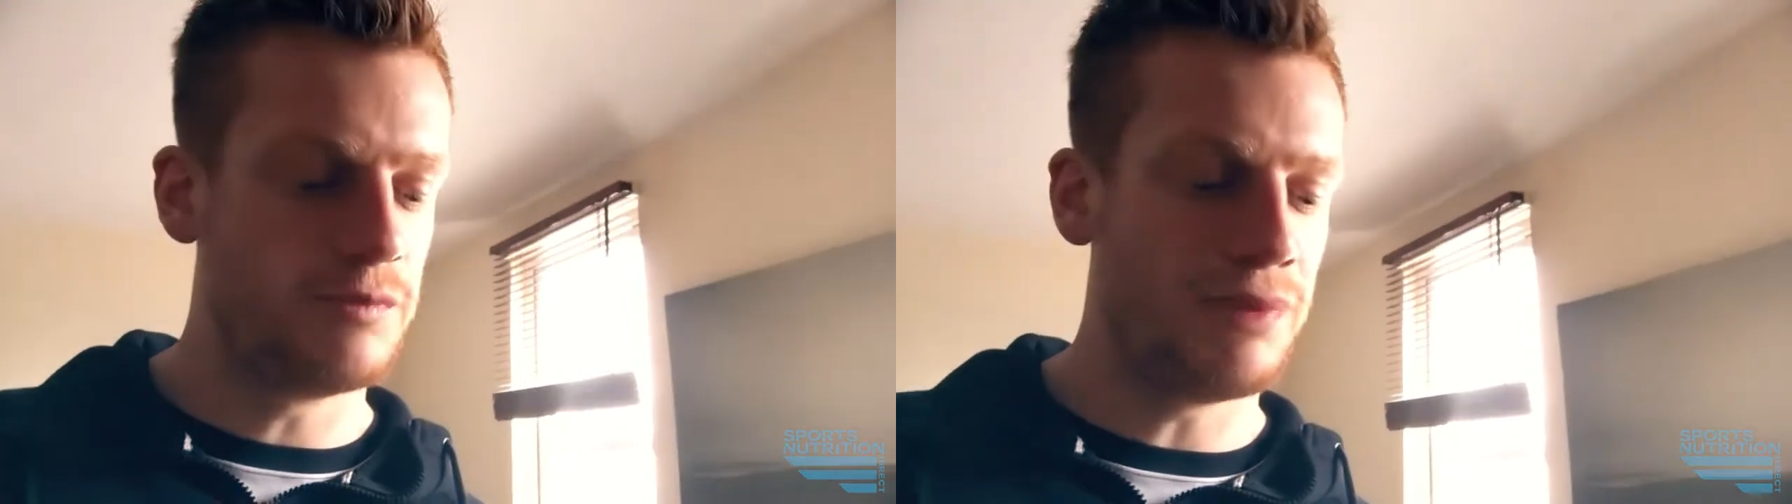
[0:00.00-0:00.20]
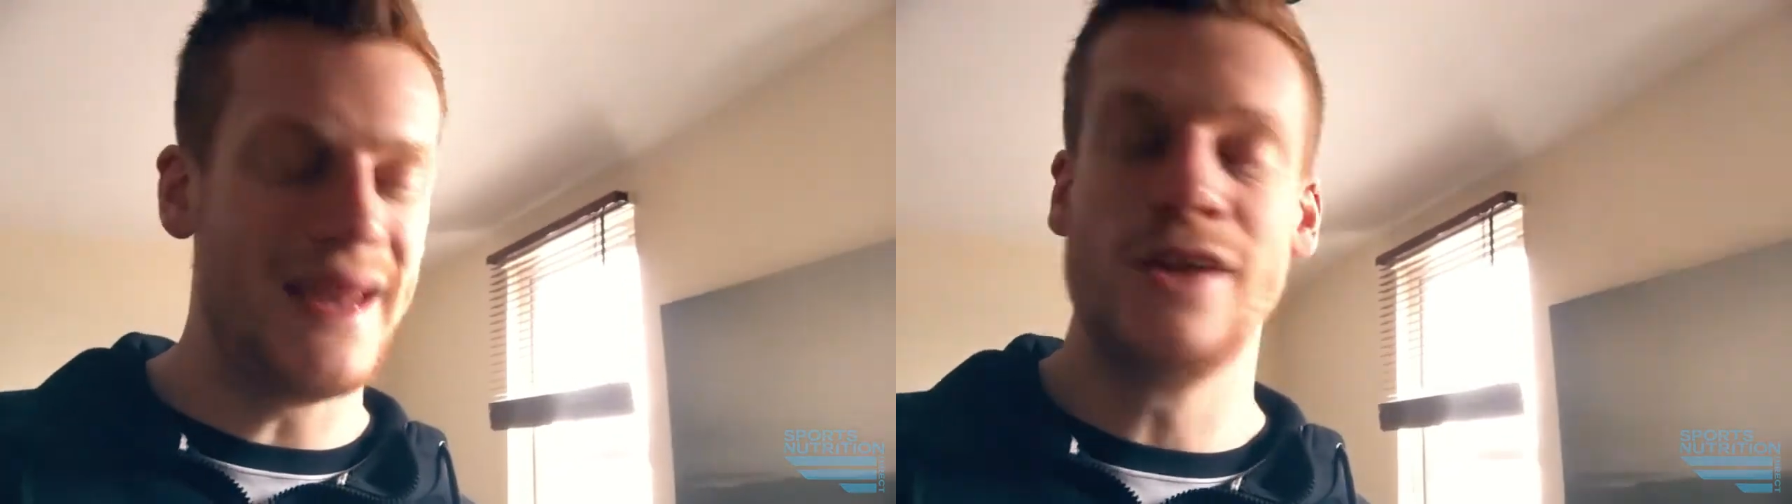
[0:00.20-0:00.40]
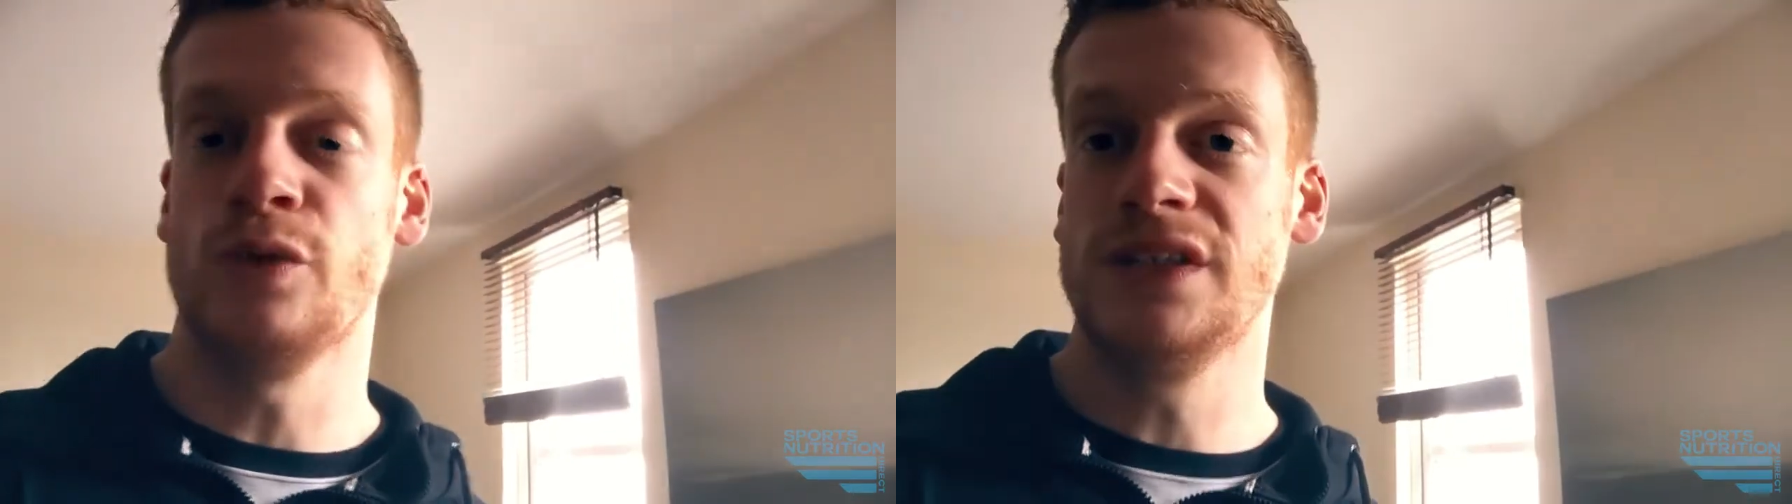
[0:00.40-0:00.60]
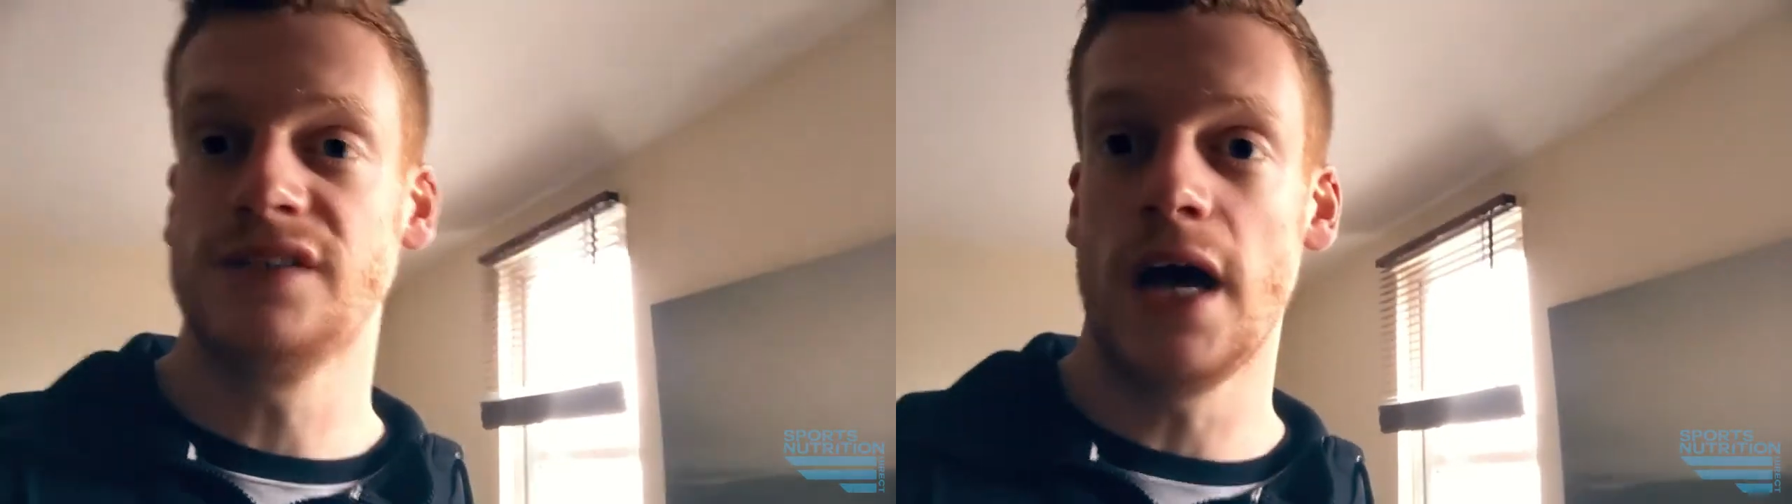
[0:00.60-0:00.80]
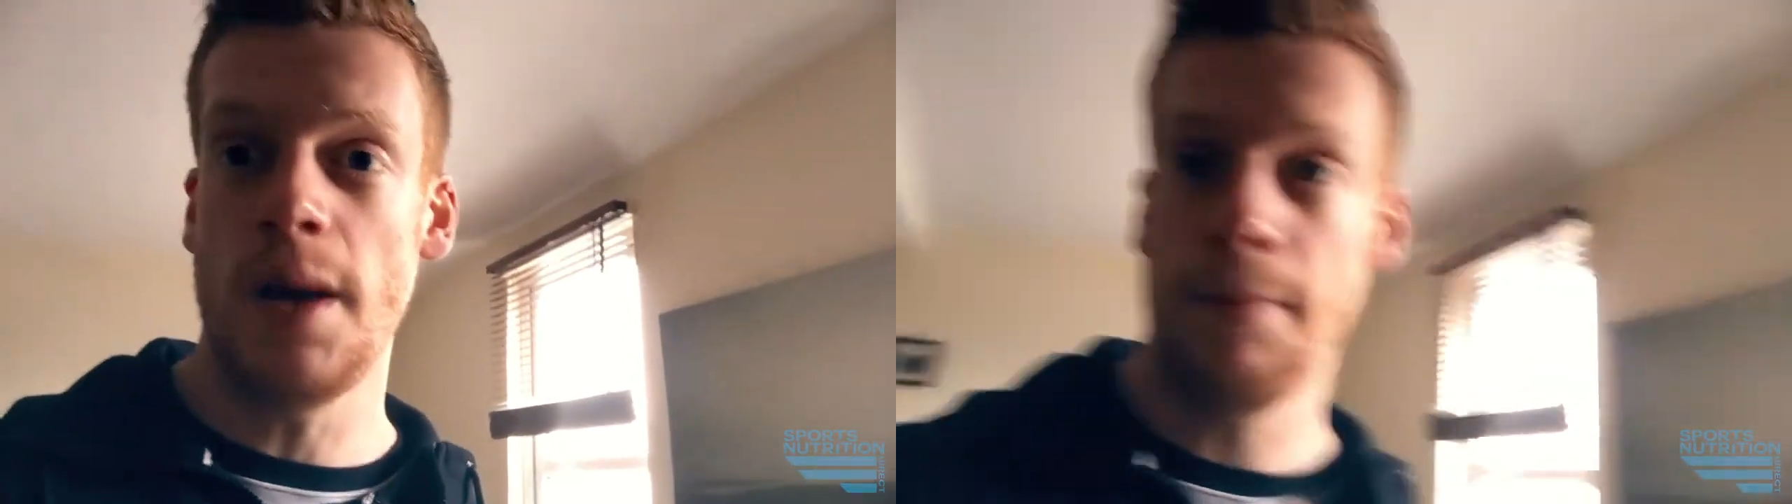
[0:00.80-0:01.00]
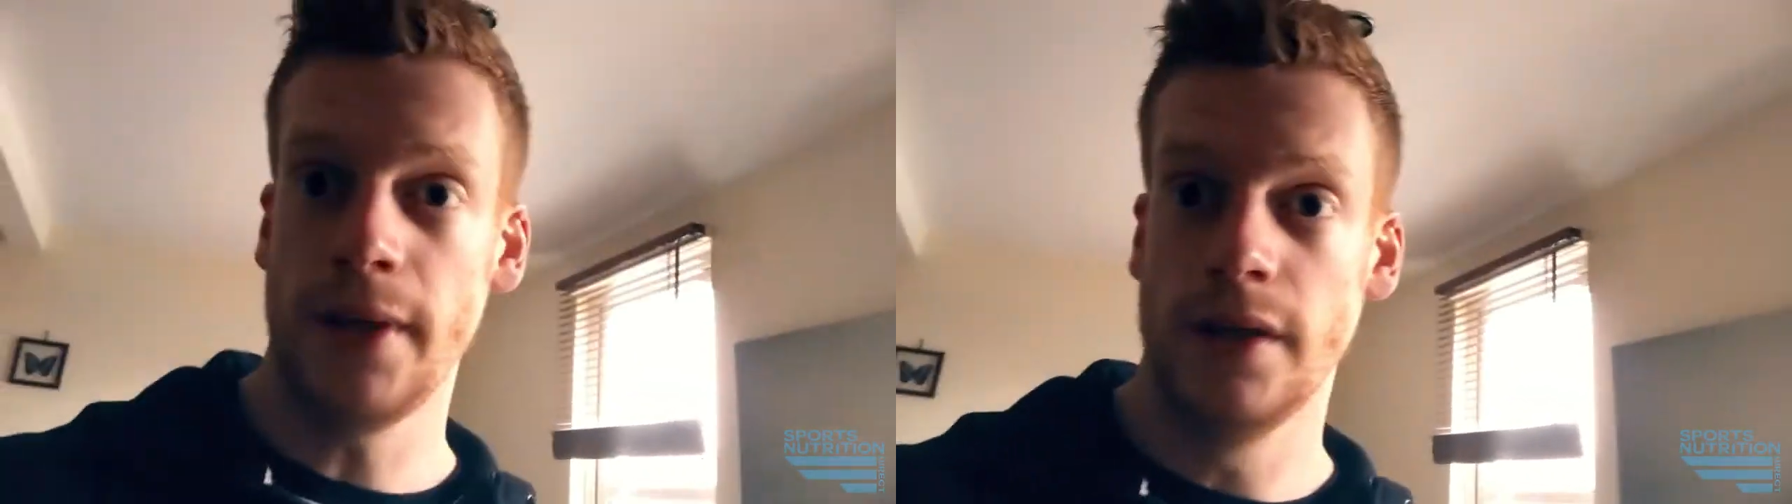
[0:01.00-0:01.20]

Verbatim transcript: is blend all this up,